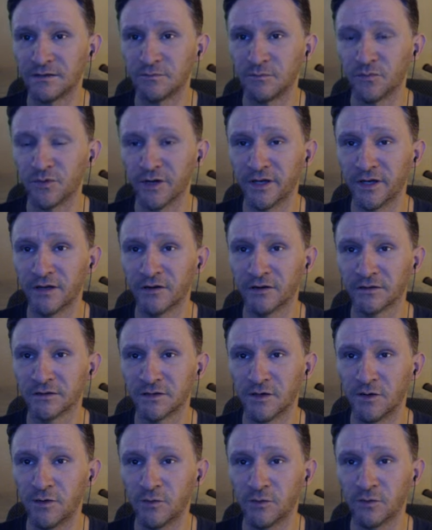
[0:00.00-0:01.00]
bringing our
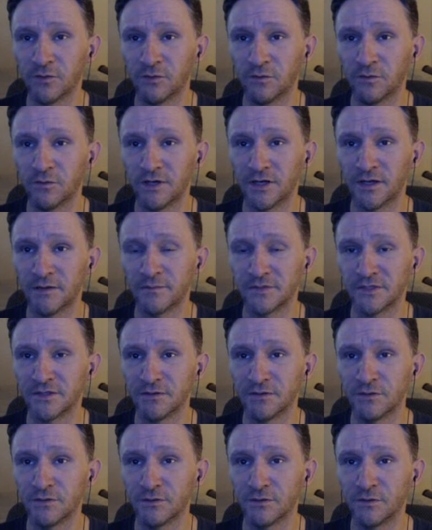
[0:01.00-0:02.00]
total up
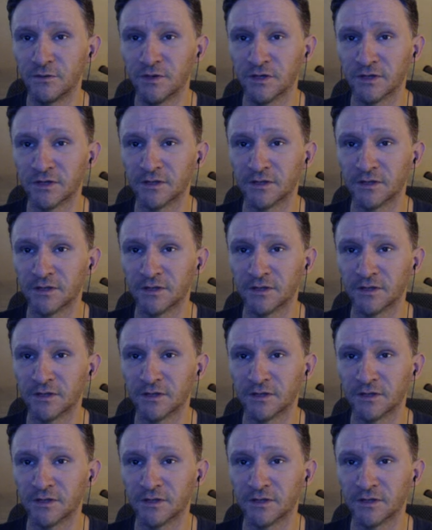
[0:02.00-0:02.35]
to